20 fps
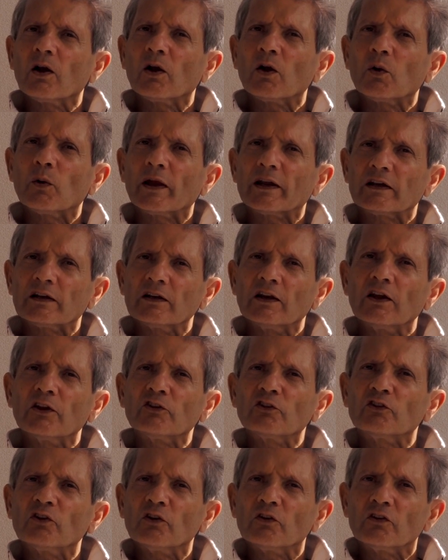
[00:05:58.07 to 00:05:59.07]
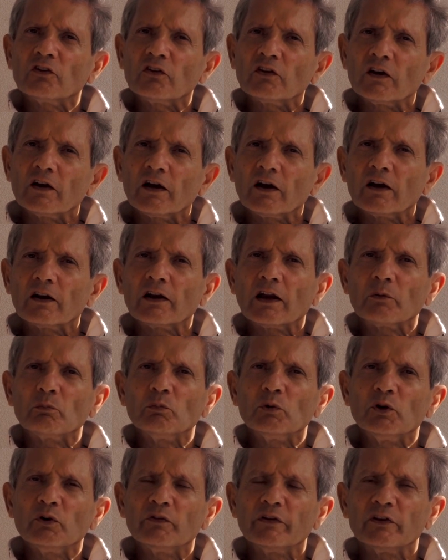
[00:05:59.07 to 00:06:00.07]
quickness to turn and
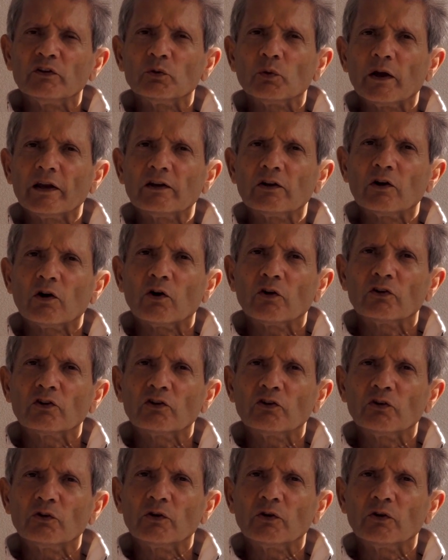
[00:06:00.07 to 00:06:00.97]
move his weight onto